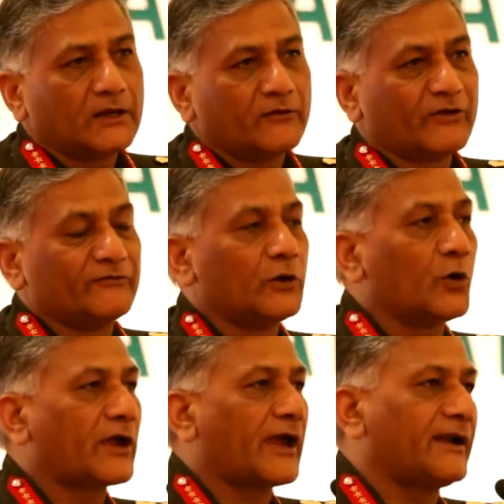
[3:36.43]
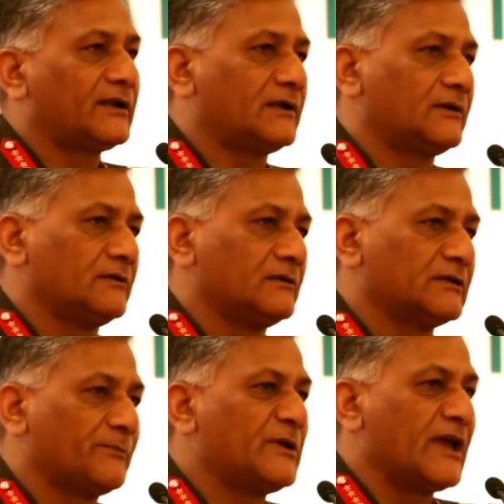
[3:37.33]
When we look
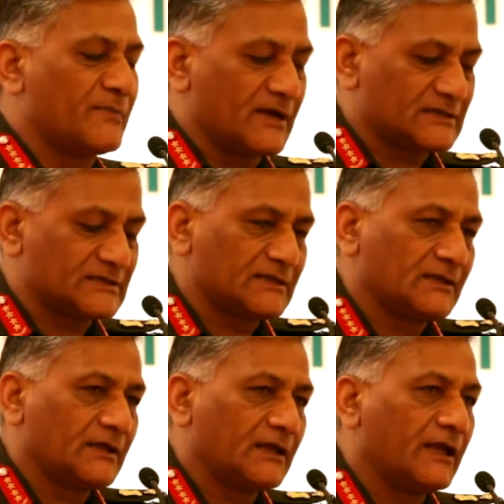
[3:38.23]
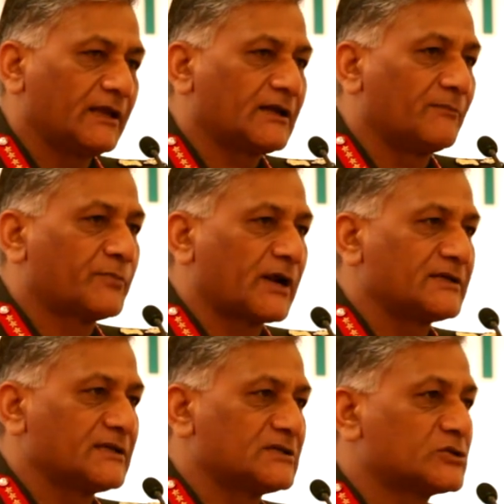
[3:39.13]
at the BMS, it
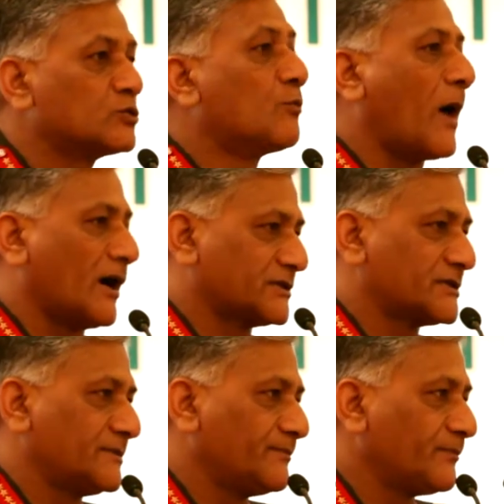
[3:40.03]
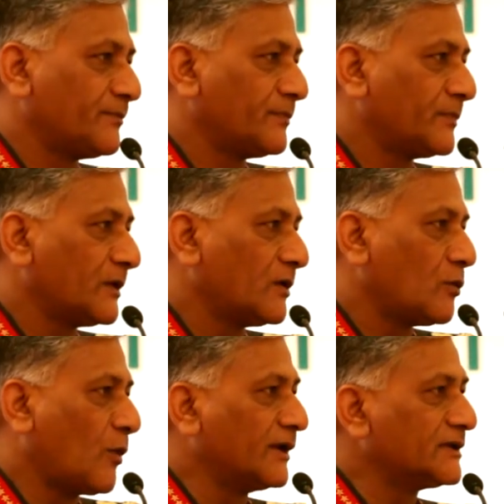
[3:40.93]
comprises two parts.
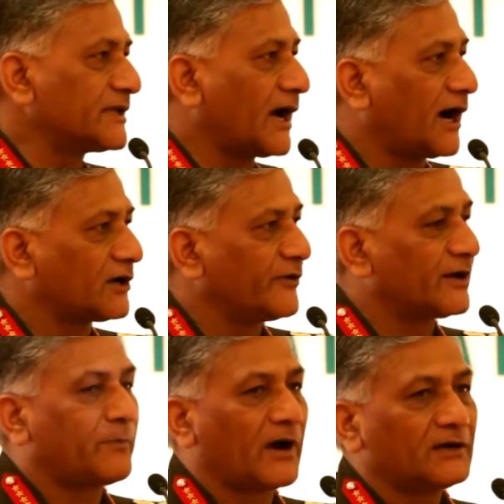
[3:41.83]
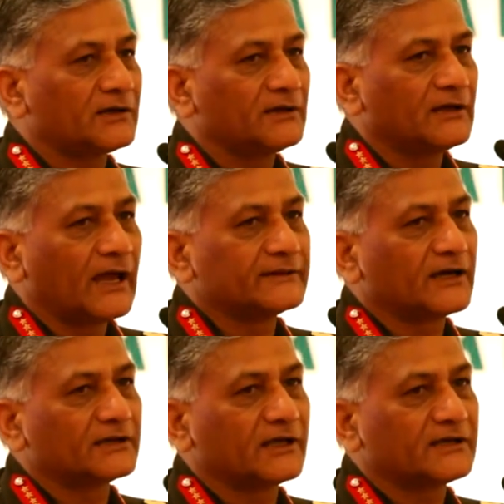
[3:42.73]
One is the hardware part and
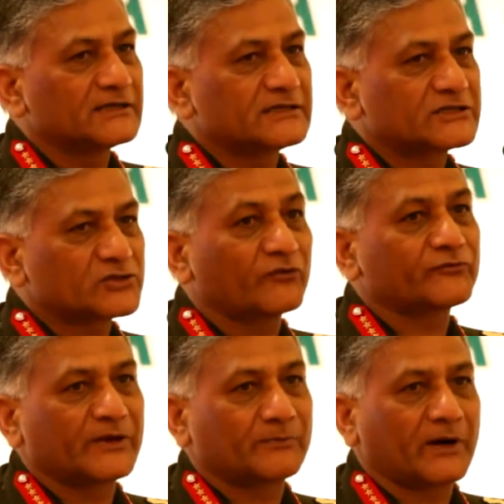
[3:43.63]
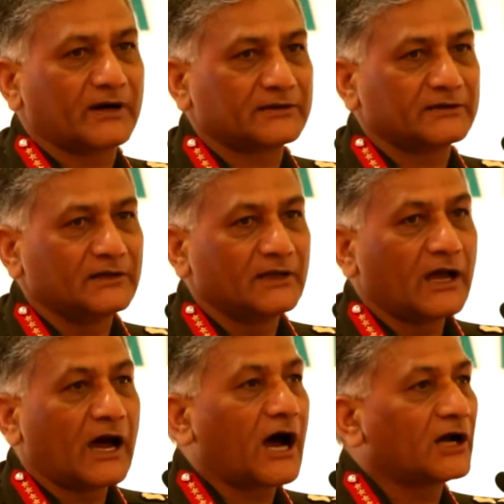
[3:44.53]
the other is the software part.
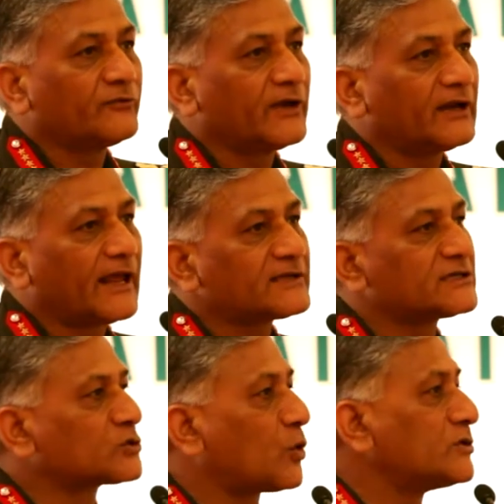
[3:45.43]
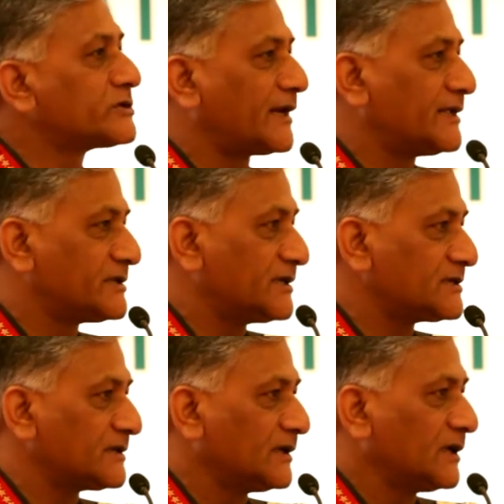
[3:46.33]
Hardware has its own
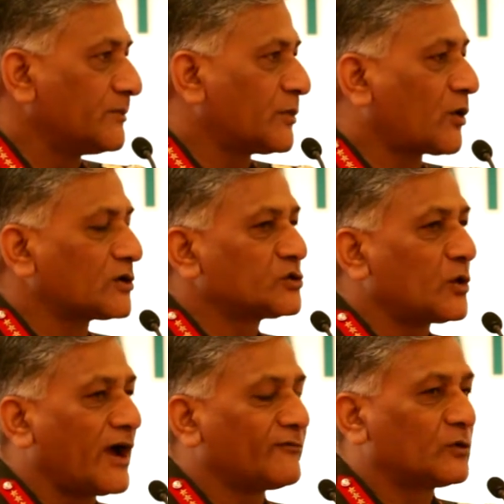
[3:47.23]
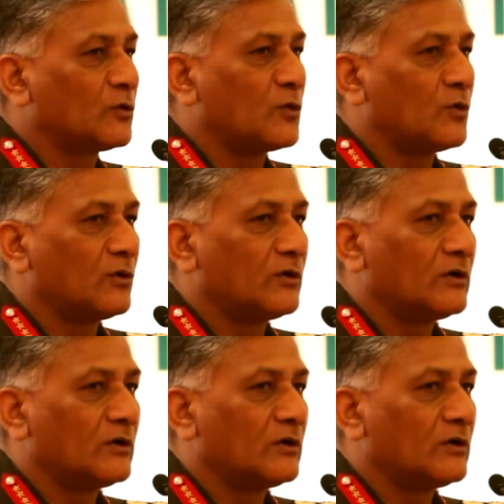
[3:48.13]
challenges because you have to